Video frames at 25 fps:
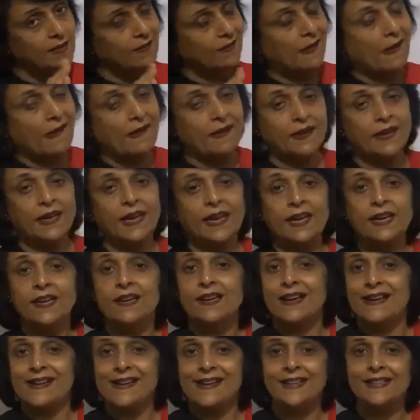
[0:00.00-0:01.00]
thickening,
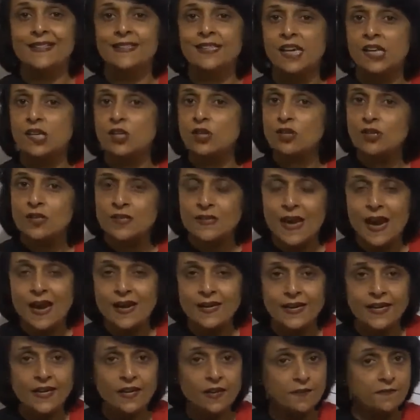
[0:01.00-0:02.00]
condensation
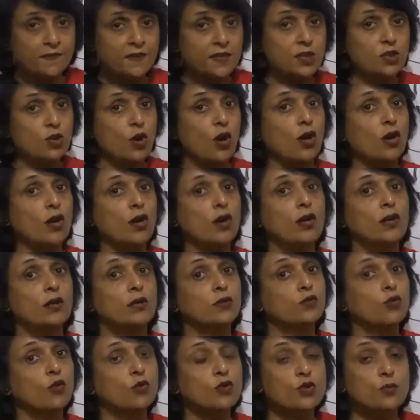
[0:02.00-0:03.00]
started, and we saw
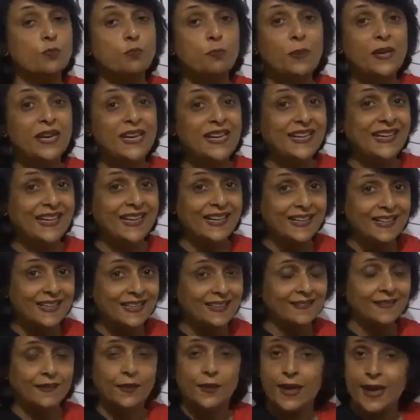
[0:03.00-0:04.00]
those
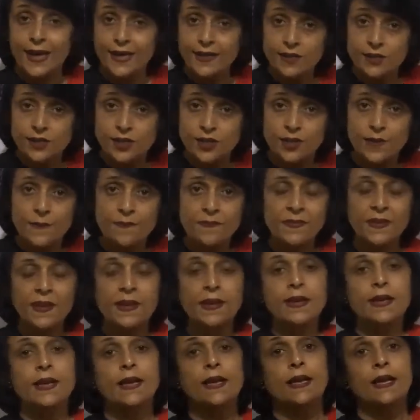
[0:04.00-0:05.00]
beaded threads.
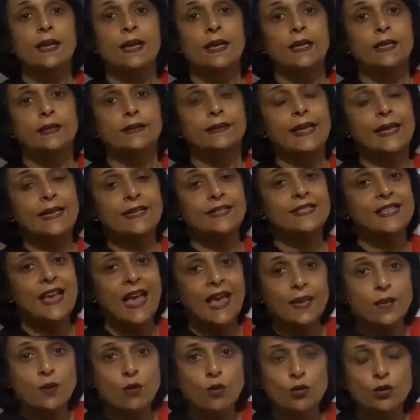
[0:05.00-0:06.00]
Then
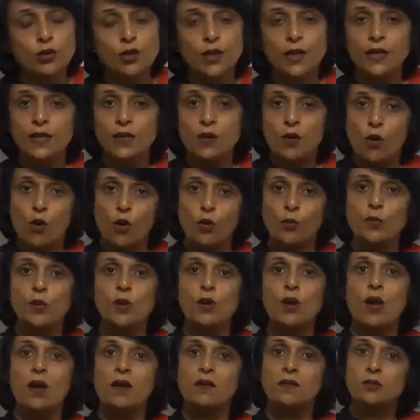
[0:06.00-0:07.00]
zygotene,
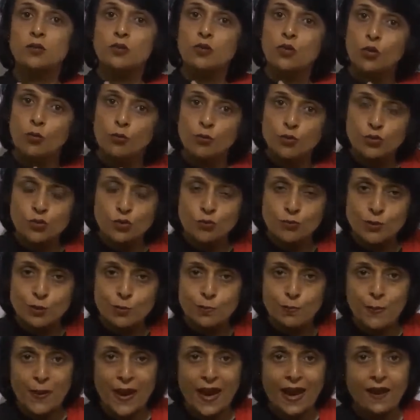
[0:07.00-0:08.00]
homologous chromosomes
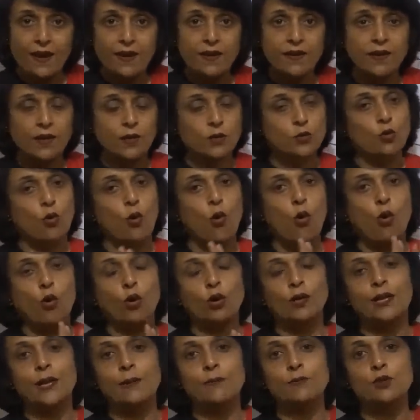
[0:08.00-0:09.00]
pair to
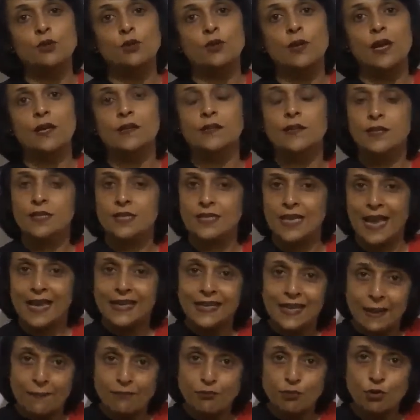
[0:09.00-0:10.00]
hold them together,
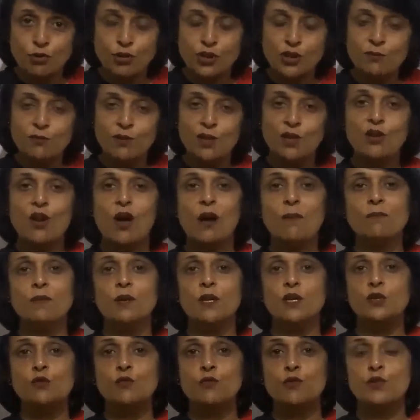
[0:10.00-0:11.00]
synaptonemal
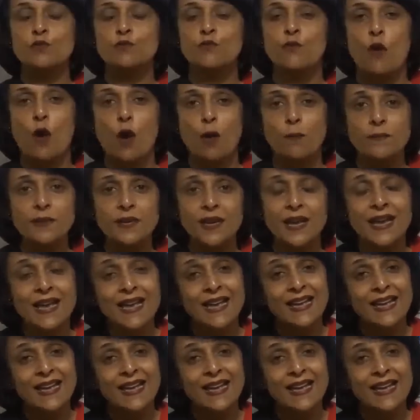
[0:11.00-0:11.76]
complex was formed.